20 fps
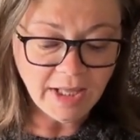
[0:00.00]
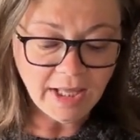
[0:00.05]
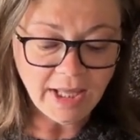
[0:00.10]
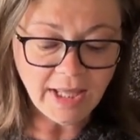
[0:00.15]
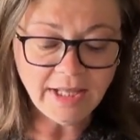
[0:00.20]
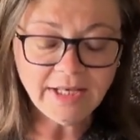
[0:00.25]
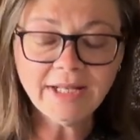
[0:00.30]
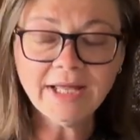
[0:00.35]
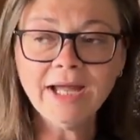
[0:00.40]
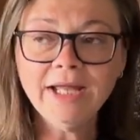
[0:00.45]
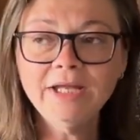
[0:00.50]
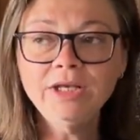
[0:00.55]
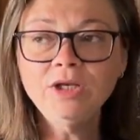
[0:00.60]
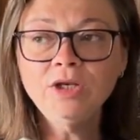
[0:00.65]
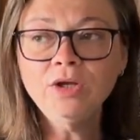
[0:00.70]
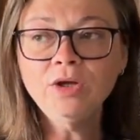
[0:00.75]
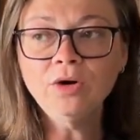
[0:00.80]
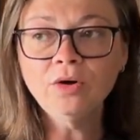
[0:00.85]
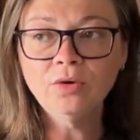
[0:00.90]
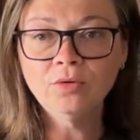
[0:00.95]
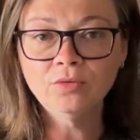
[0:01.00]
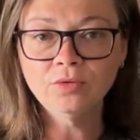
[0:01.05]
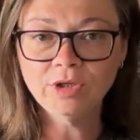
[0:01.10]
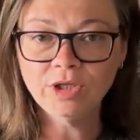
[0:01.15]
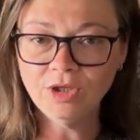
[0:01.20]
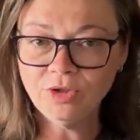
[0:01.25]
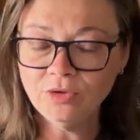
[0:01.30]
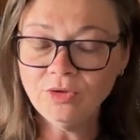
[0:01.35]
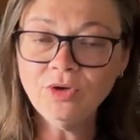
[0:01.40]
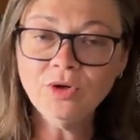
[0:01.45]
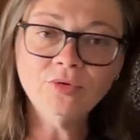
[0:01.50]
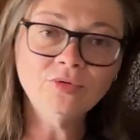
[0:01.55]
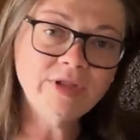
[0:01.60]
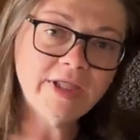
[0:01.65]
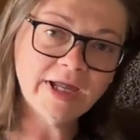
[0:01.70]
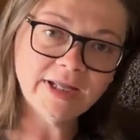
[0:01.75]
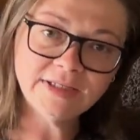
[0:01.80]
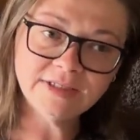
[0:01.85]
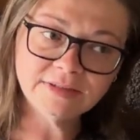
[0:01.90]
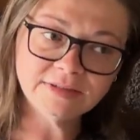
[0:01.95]
And I know, you know
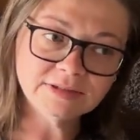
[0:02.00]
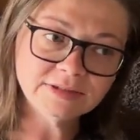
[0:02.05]
that